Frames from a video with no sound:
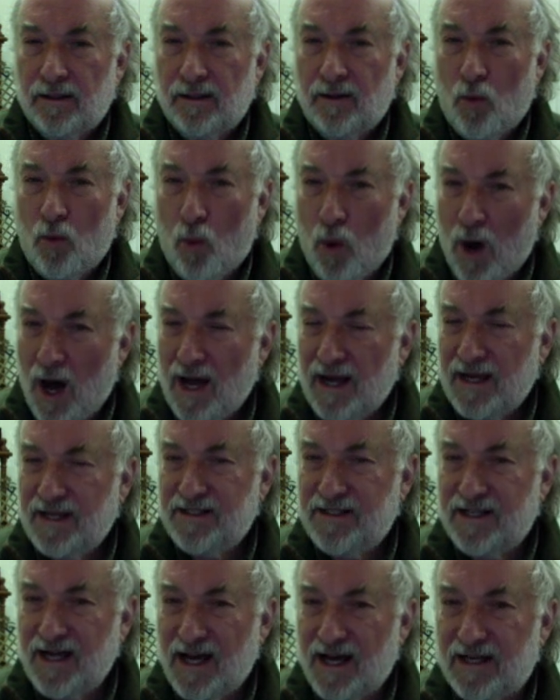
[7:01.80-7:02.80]
Why
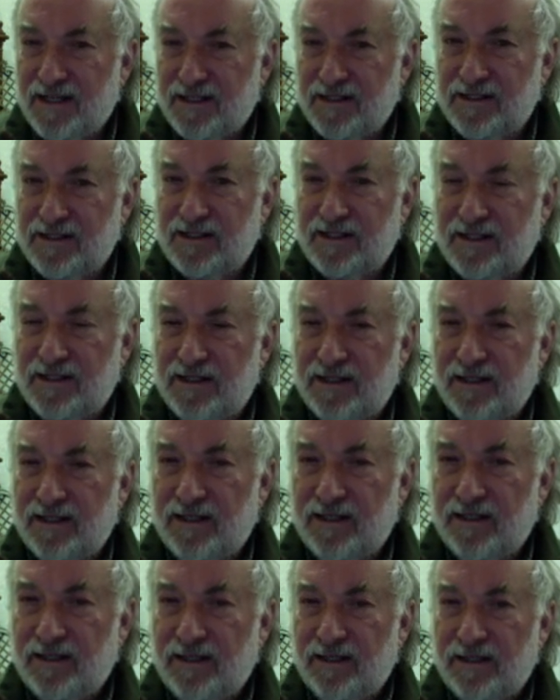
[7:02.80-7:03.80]
does
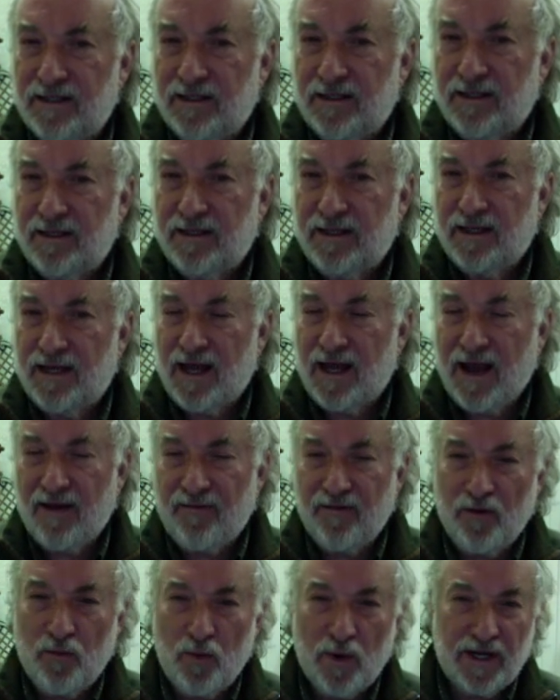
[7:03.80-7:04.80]

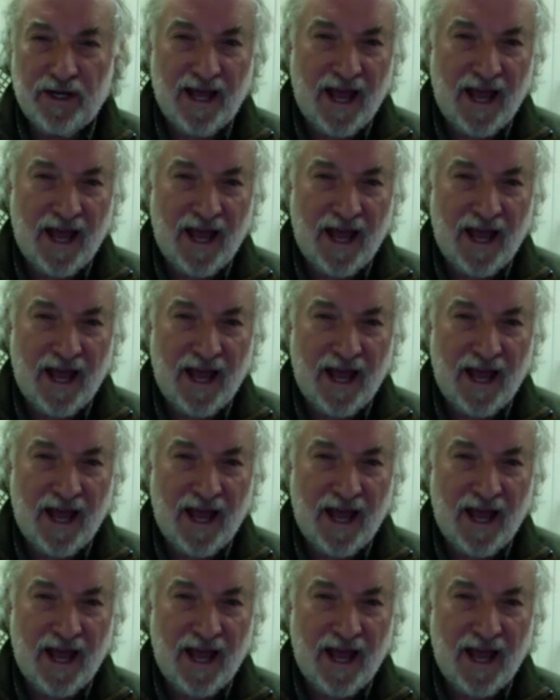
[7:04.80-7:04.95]
everyone